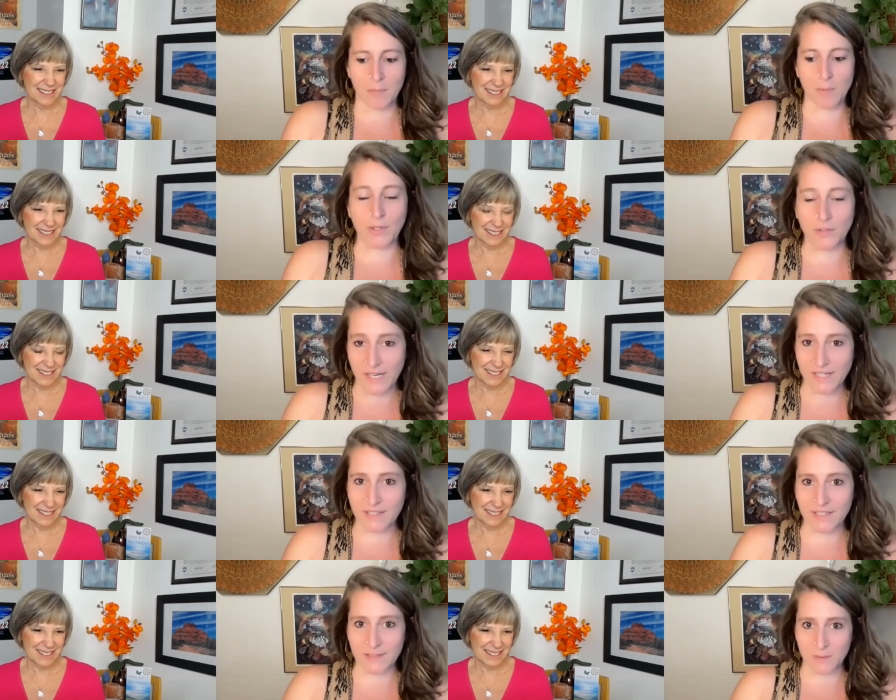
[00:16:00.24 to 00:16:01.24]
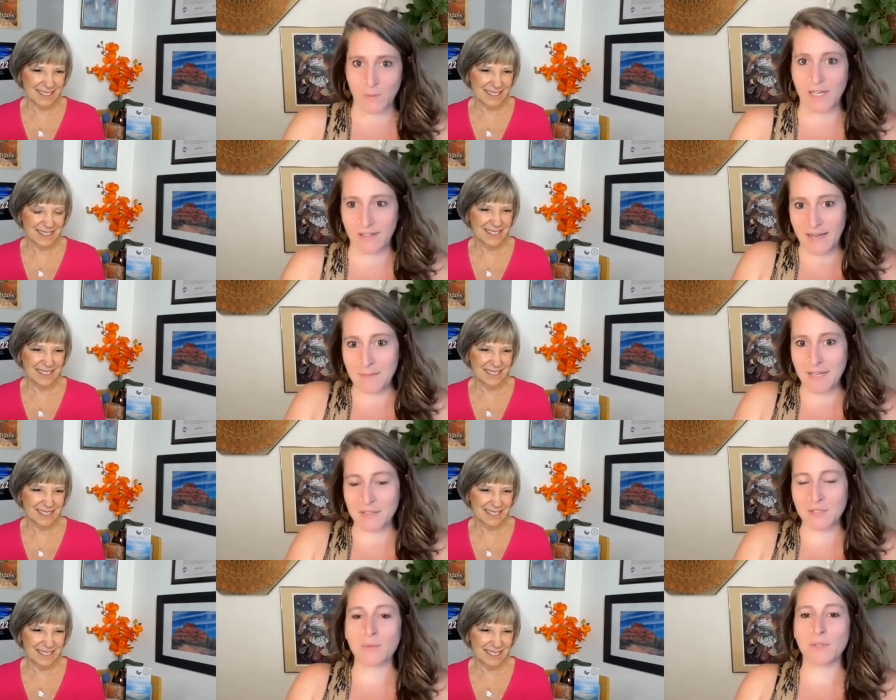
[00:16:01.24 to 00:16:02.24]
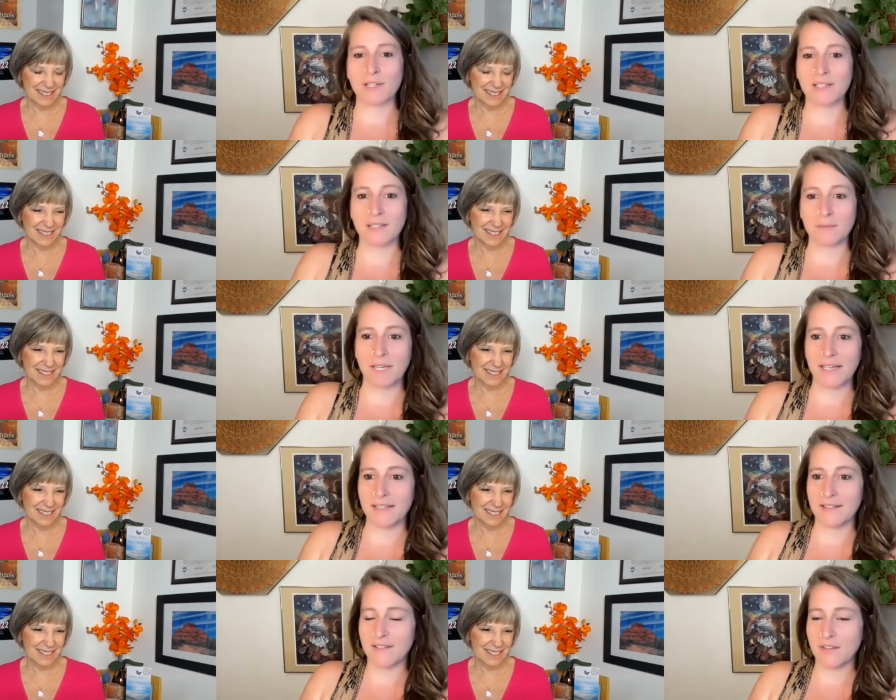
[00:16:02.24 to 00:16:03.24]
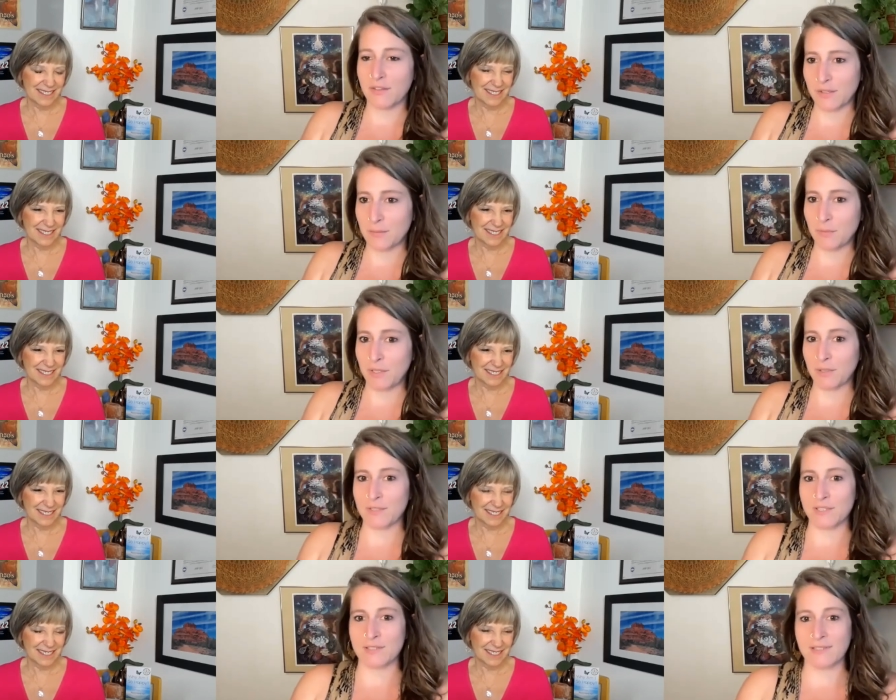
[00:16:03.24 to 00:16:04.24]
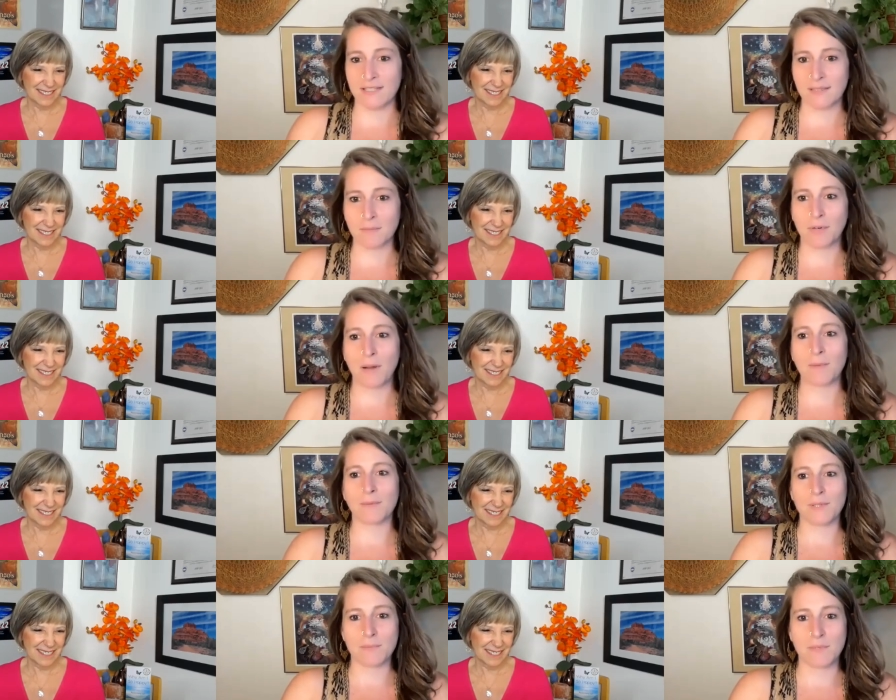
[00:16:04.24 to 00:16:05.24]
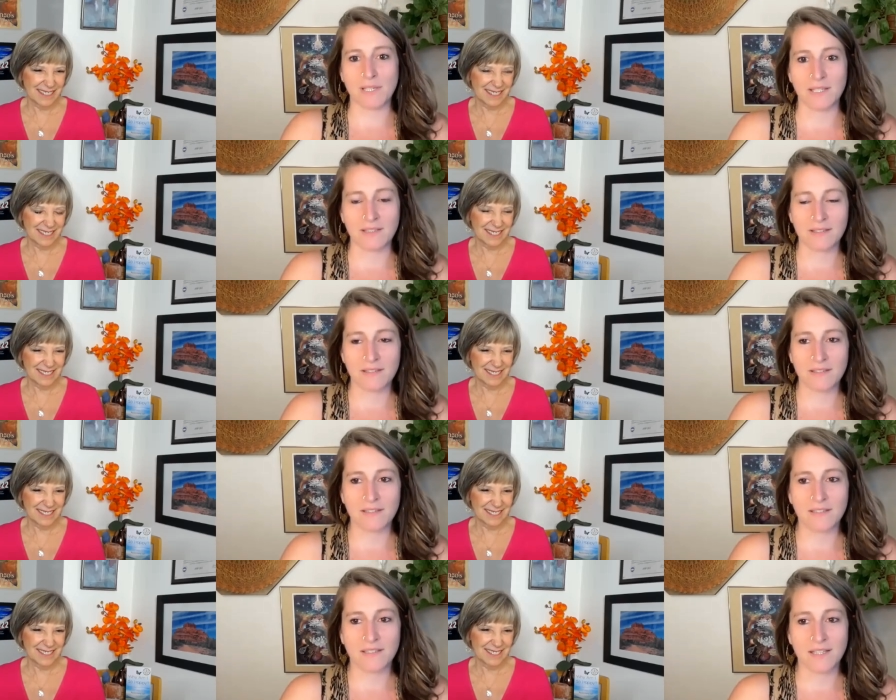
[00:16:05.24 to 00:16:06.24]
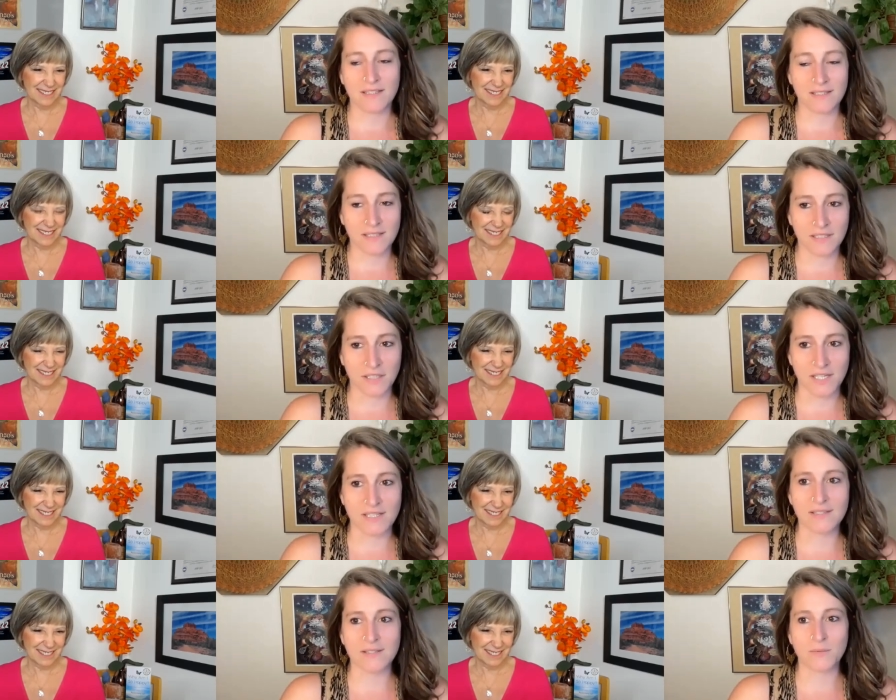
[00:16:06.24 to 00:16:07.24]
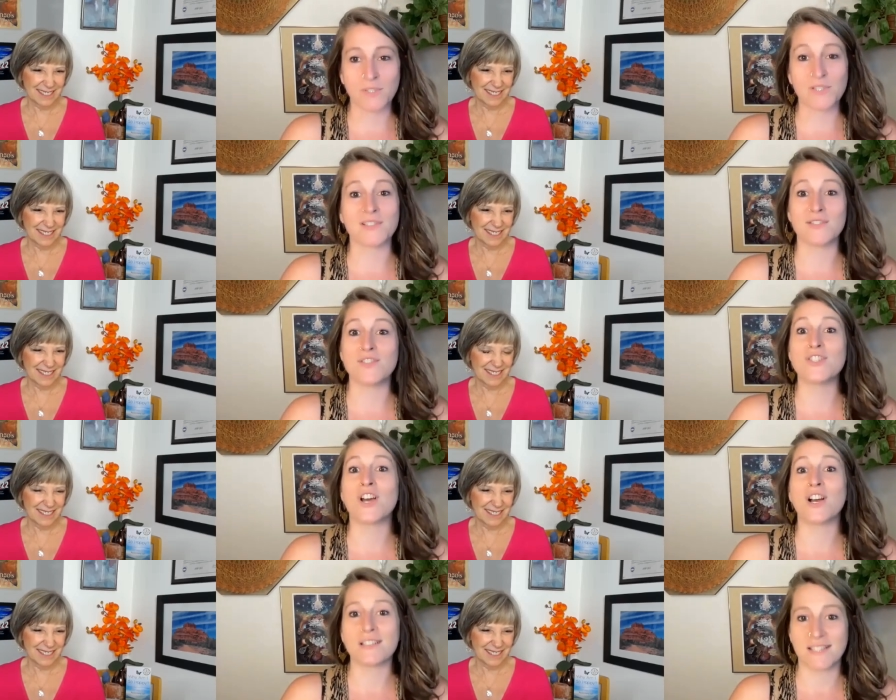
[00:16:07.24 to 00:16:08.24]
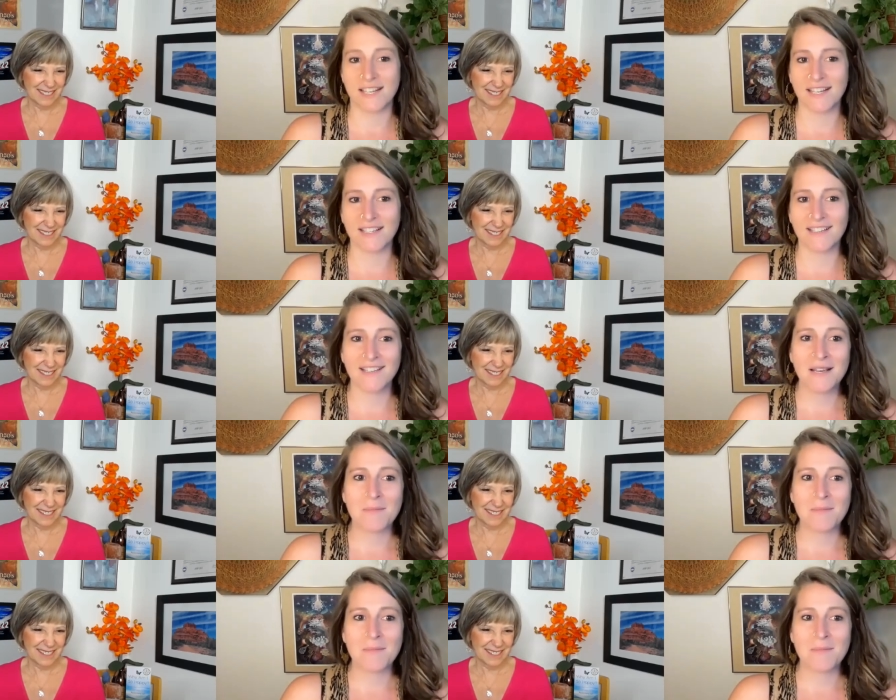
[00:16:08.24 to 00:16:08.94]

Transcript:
Speaker 1: a book writer as well. I'm actually working on my third book, which is going to probably be a series, which is daunting.